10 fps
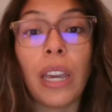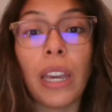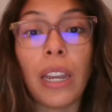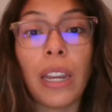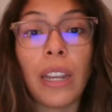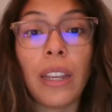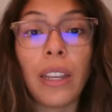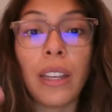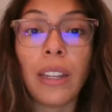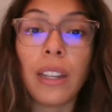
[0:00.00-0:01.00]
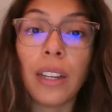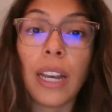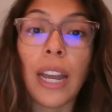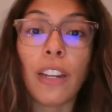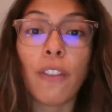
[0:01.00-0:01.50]
can
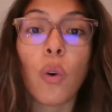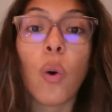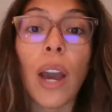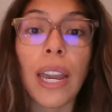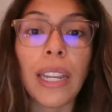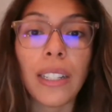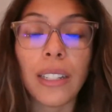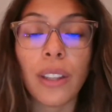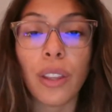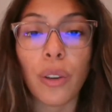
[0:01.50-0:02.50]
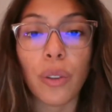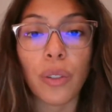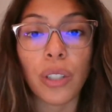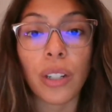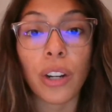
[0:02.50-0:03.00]
kind of quiet
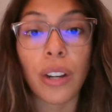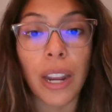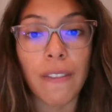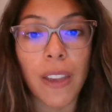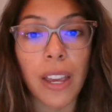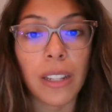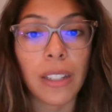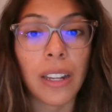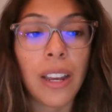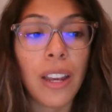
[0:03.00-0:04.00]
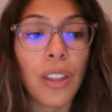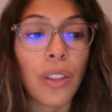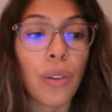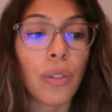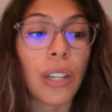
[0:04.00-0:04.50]
those cravings,
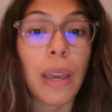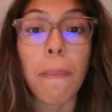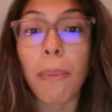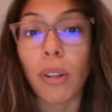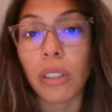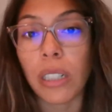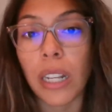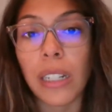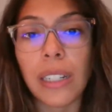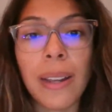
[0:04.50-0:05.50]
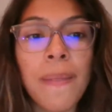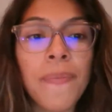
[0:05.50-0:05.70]
those impulses.